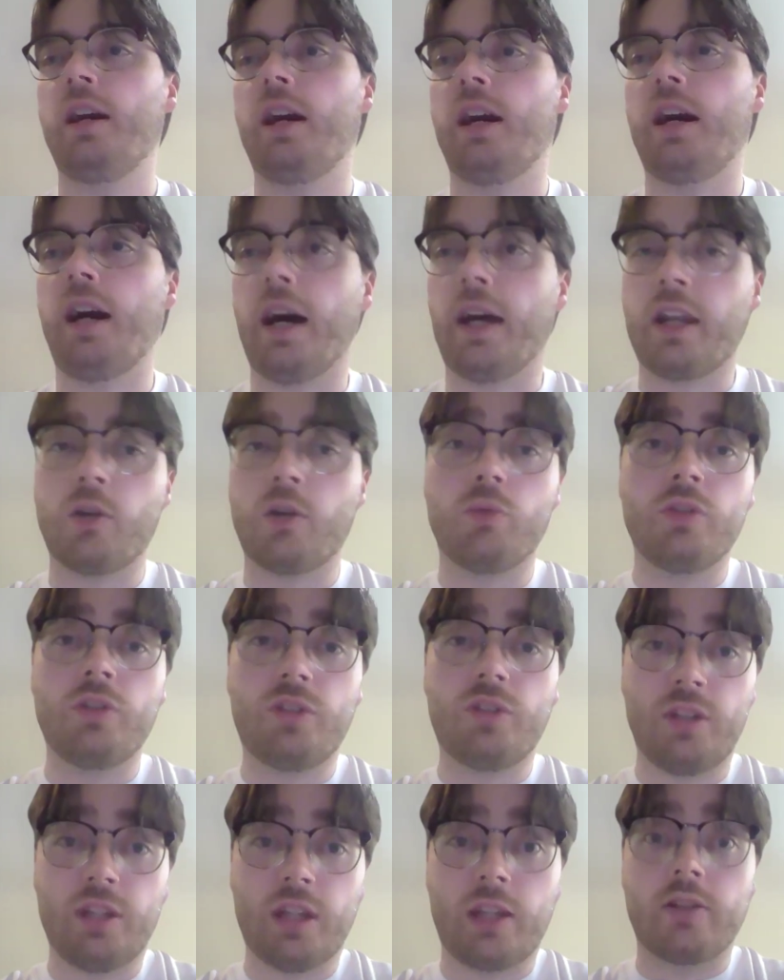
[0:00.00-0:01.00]
And I would
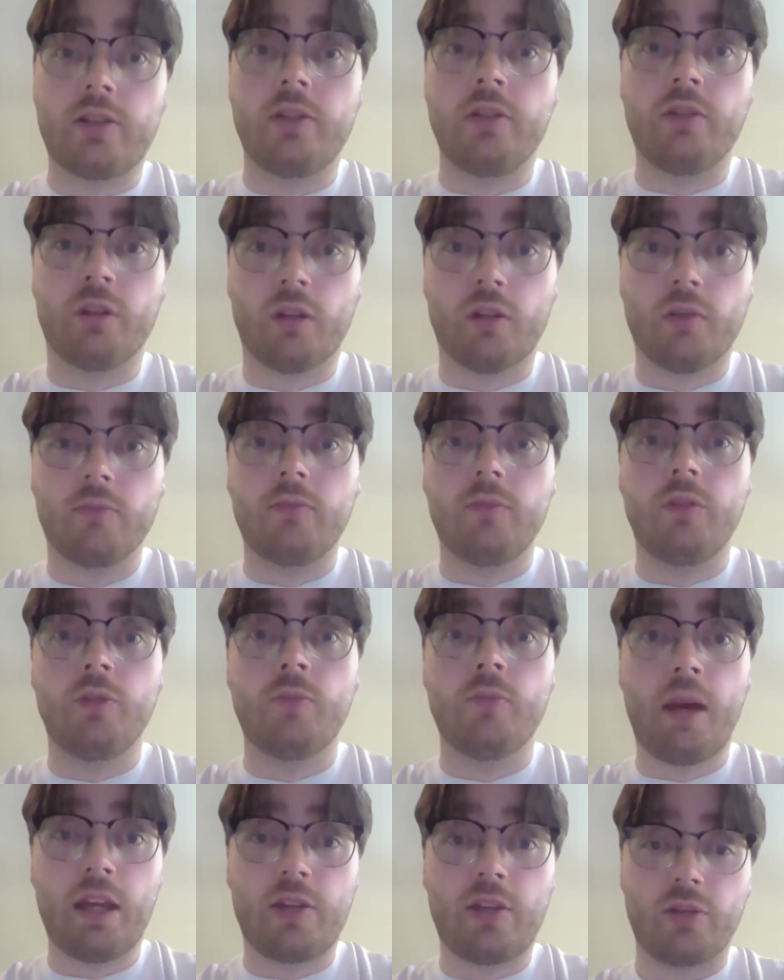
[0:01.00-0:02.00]
suggest, you
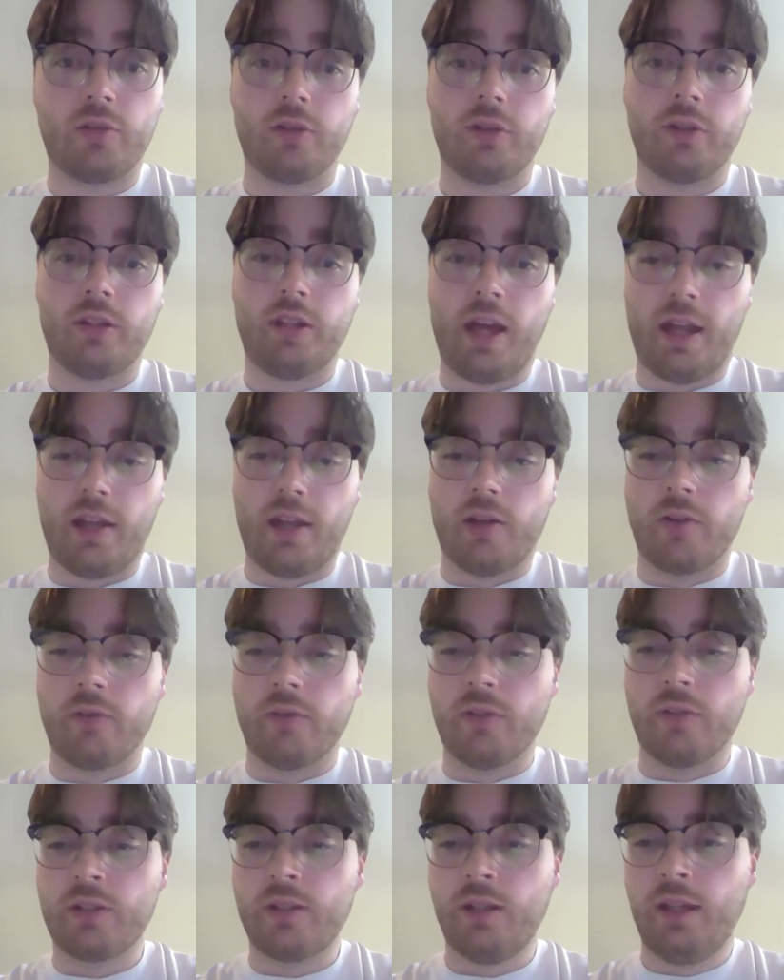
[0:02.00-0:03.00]
make sure that that
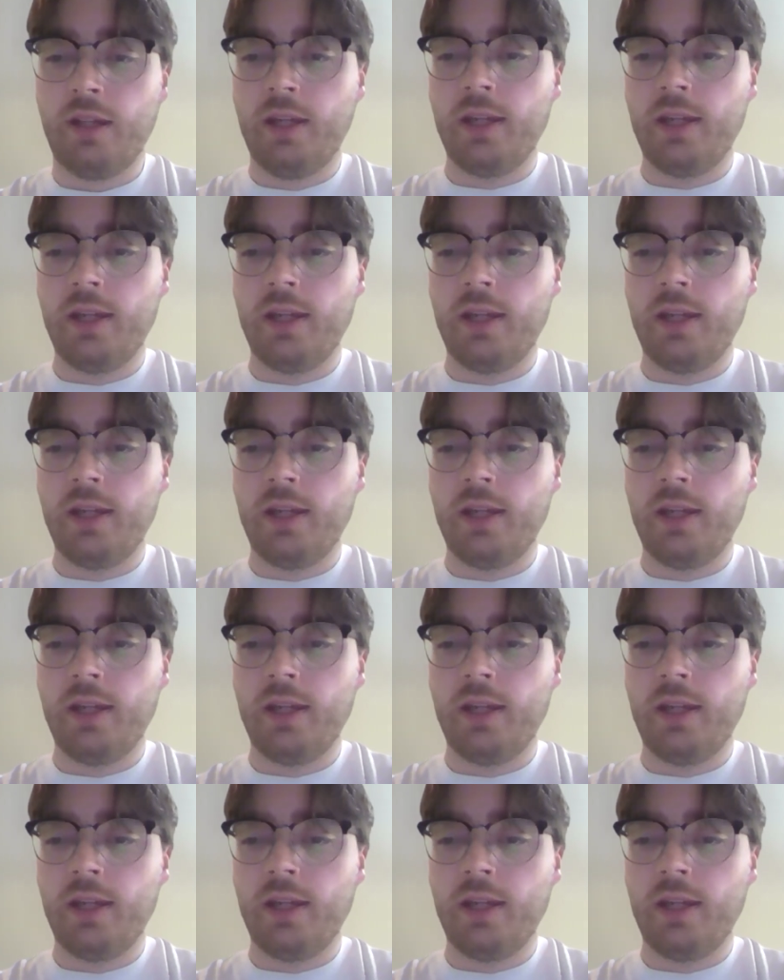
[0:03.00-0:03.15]
novice